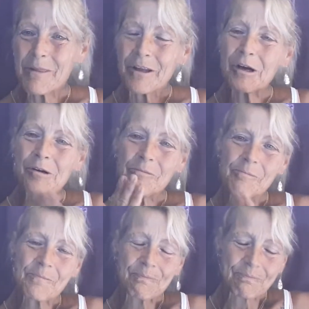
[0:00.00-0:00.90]
You know,
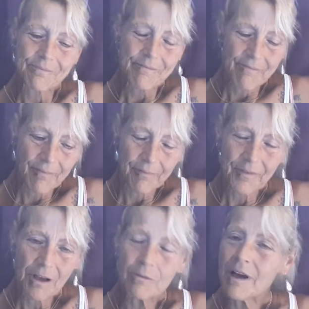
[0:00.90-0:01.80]

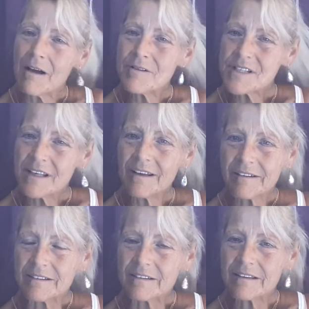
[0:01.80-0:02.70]
when I was
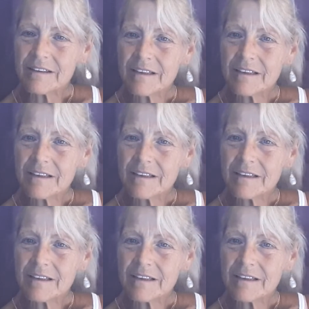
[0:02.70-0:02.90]
healed